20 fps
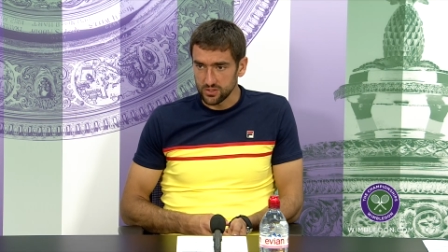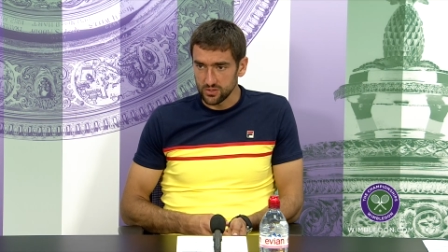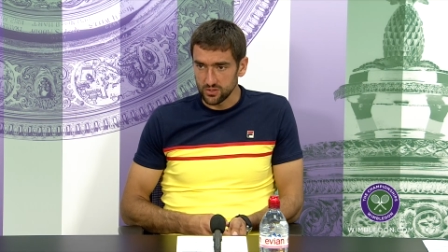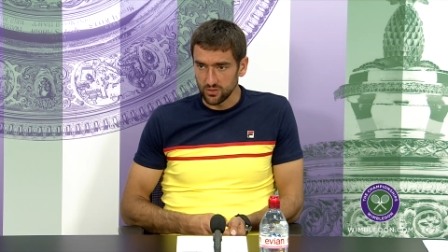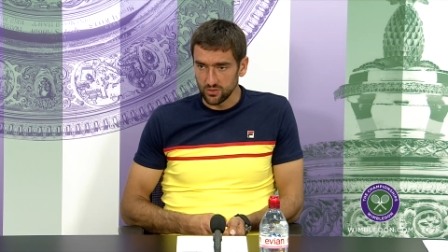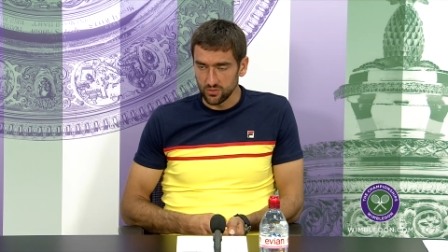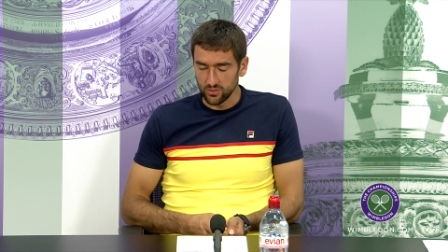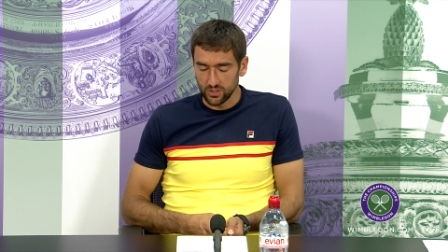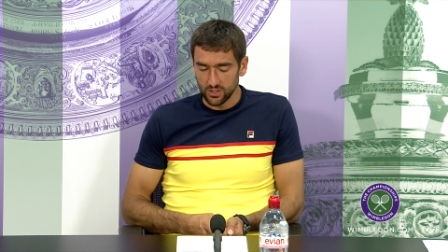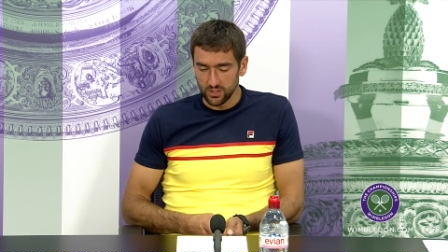
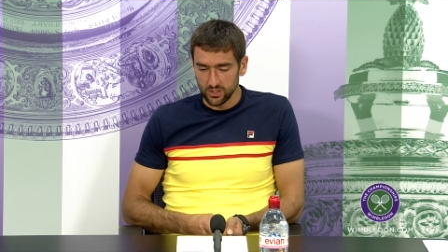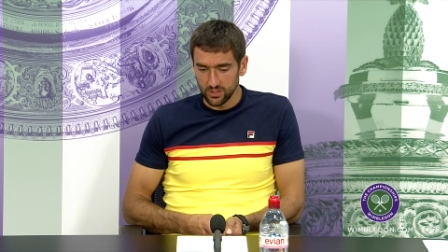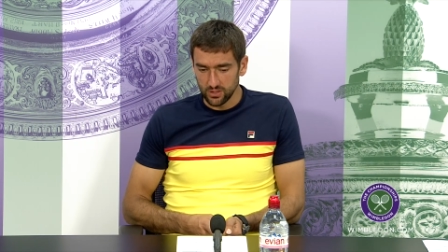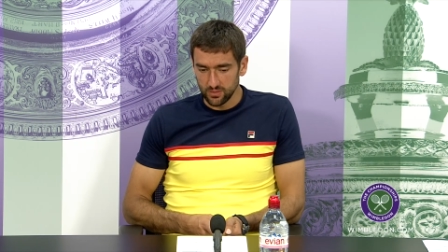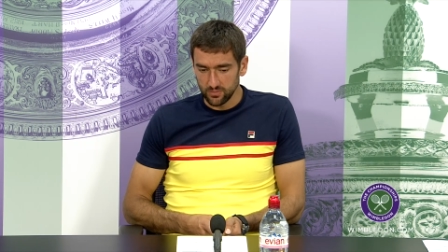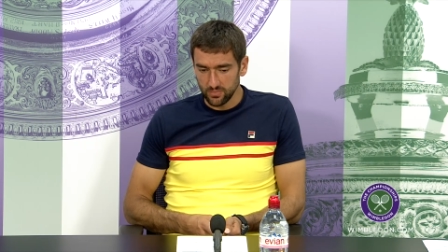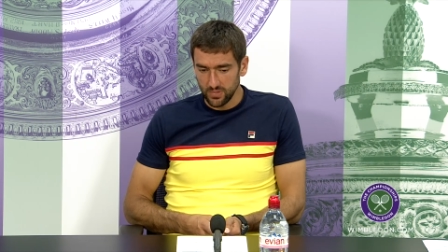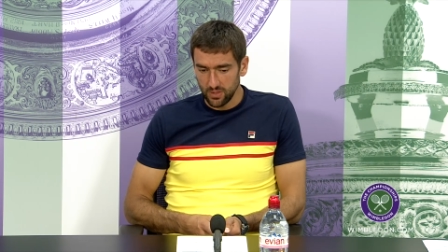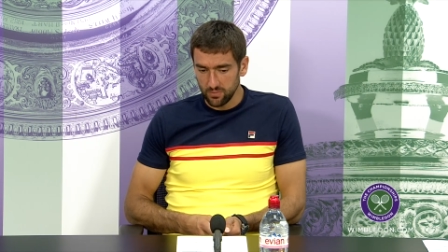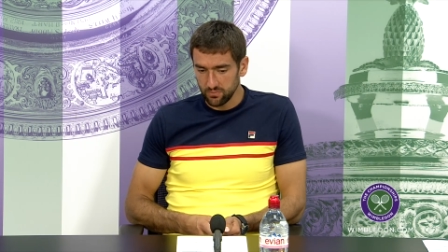So
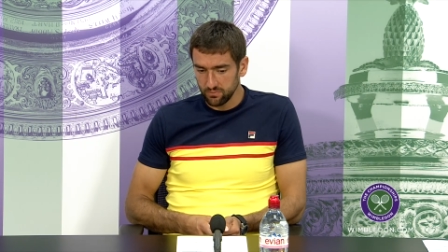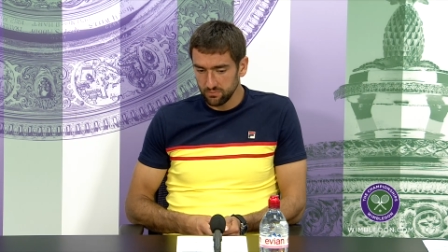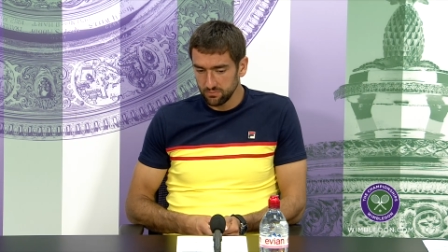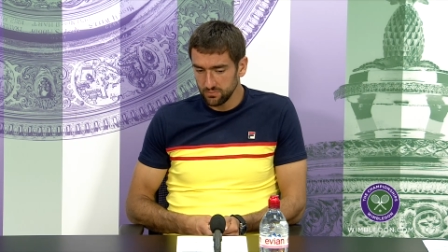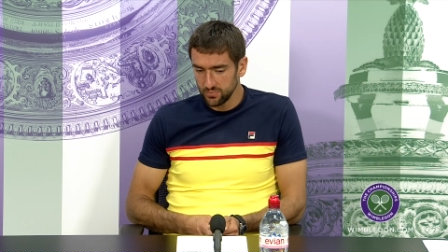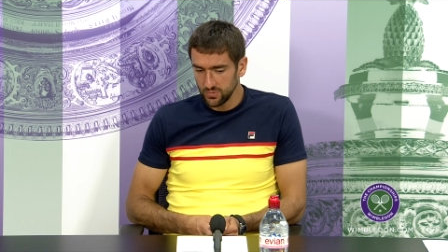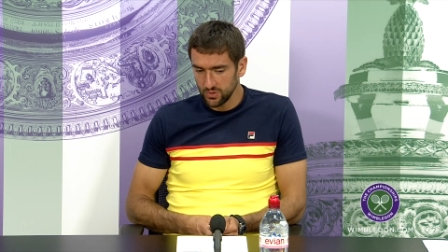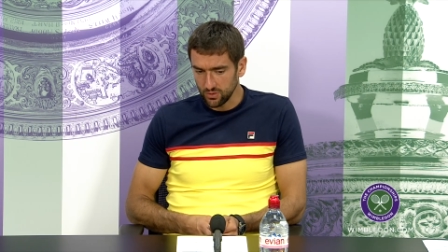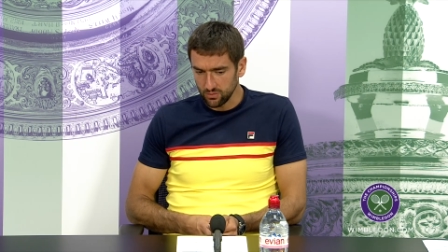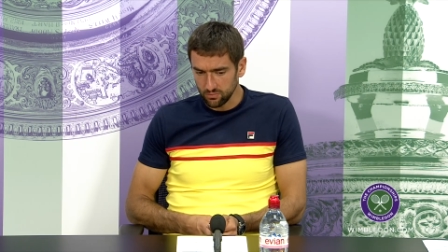I'm,
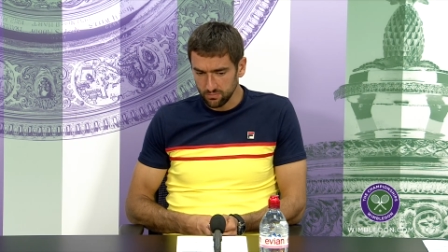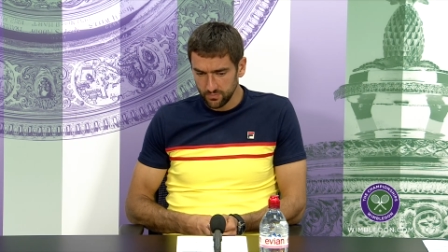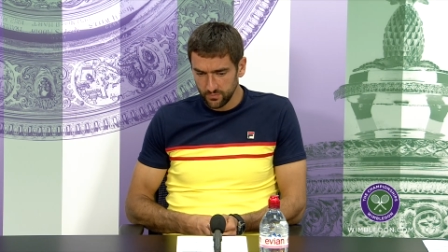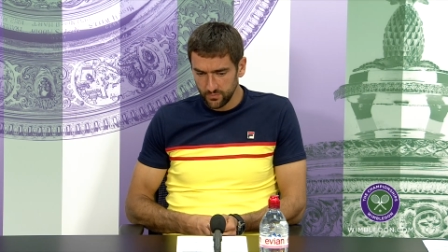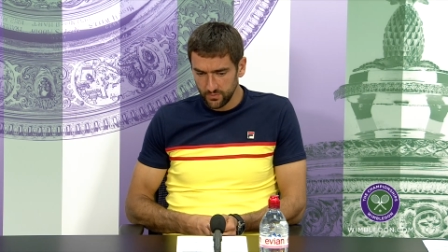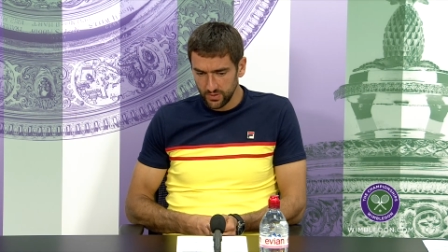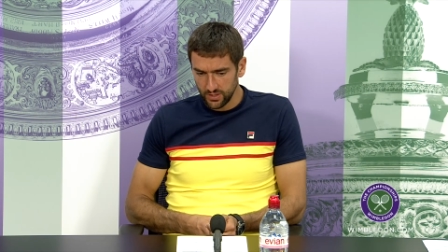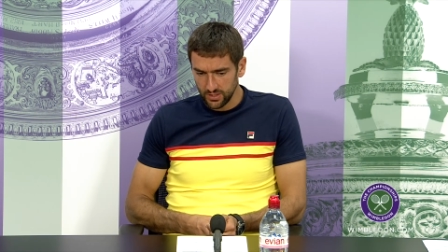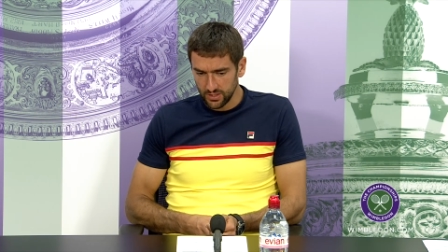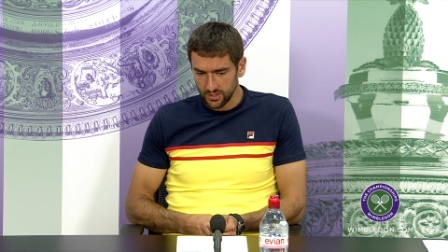you know,
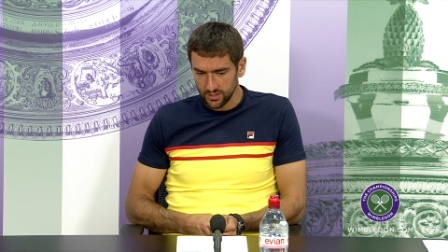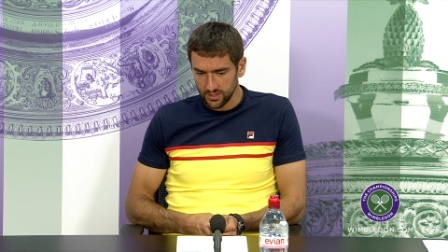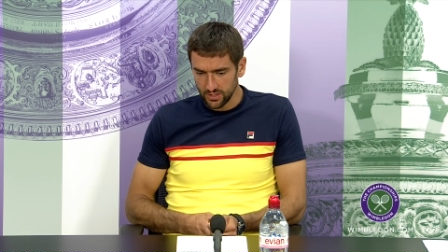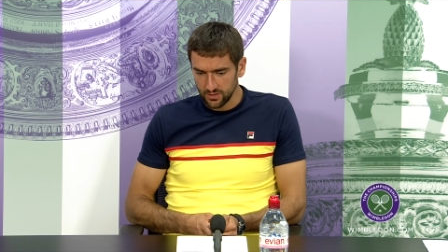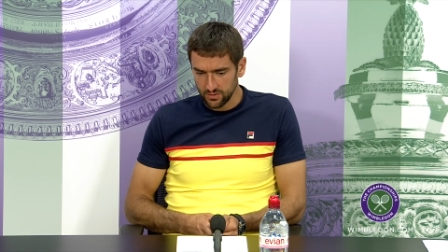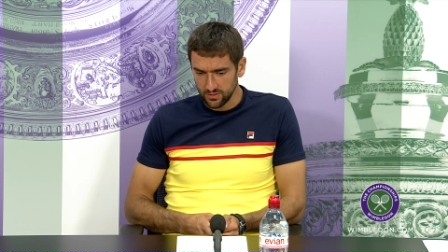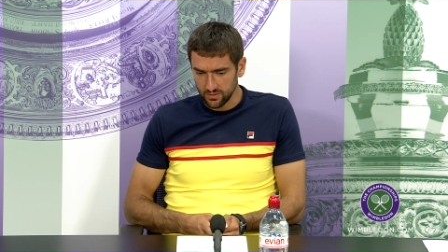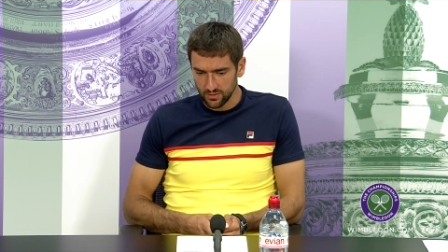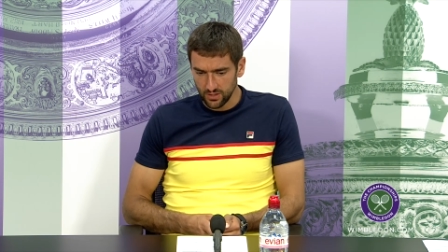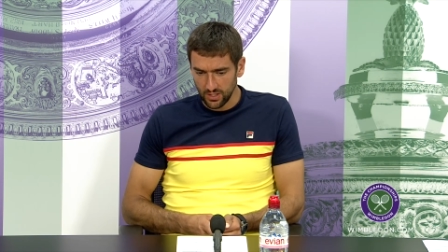feeling
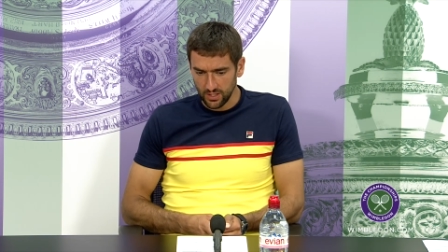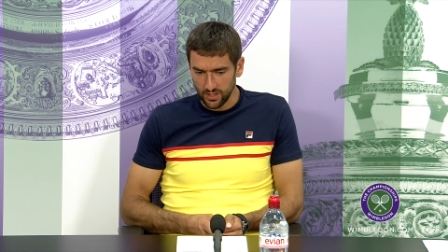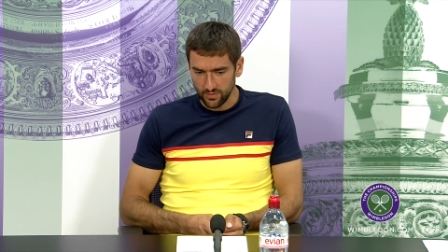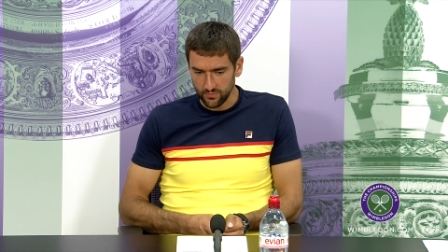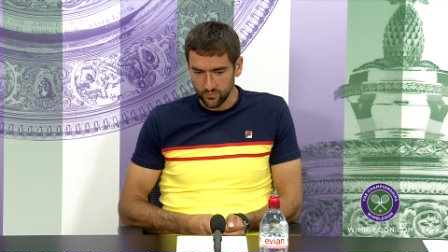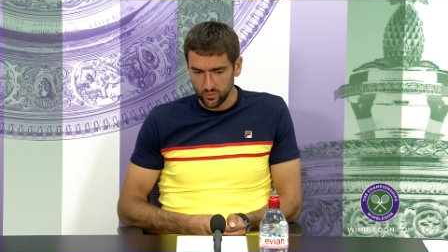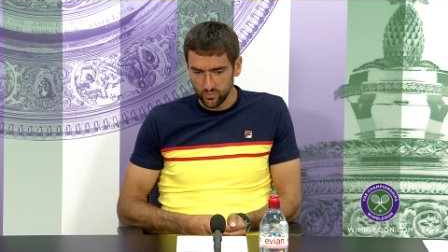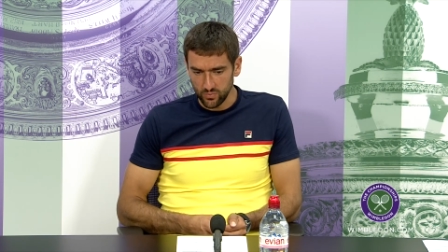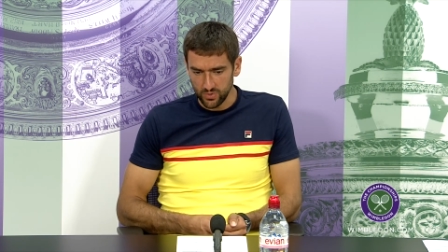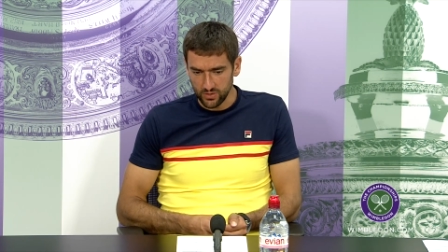that I
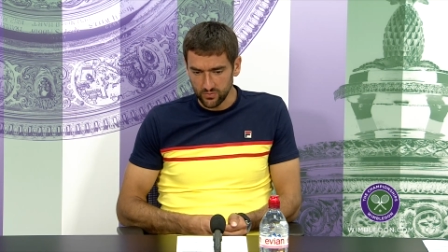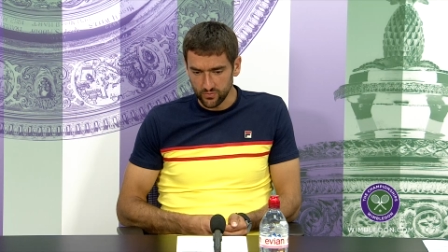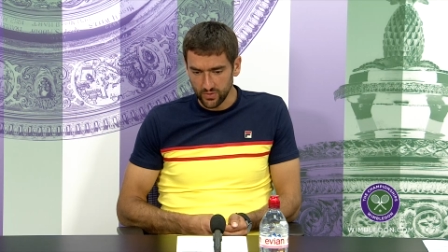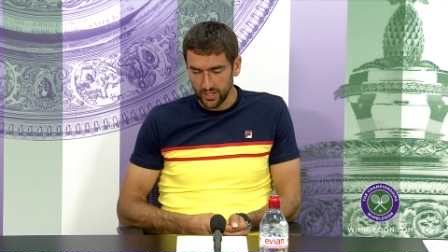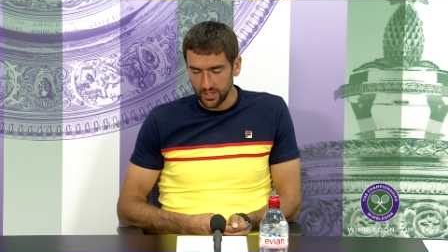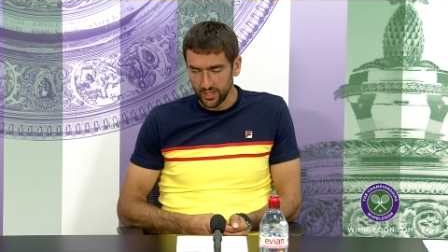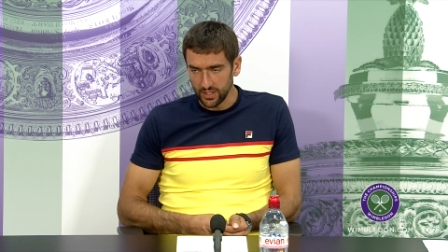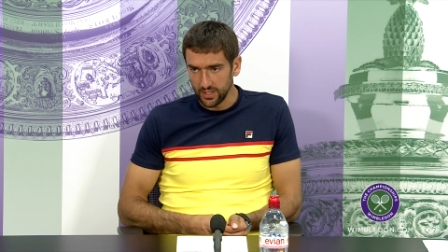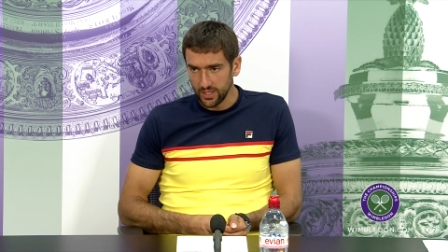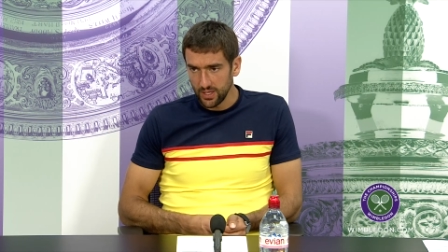have to be
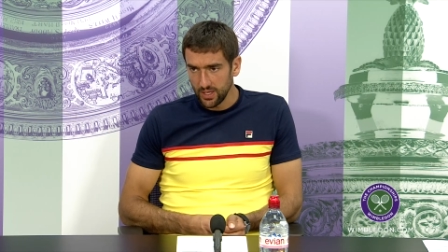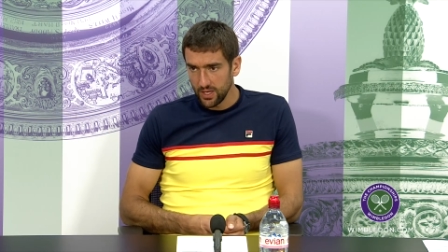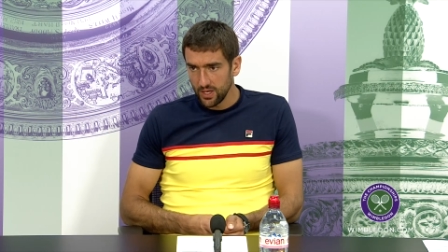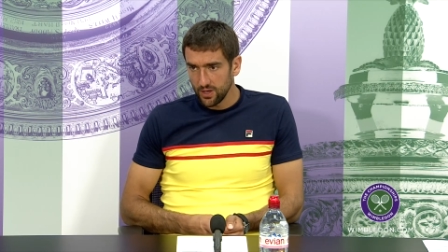ready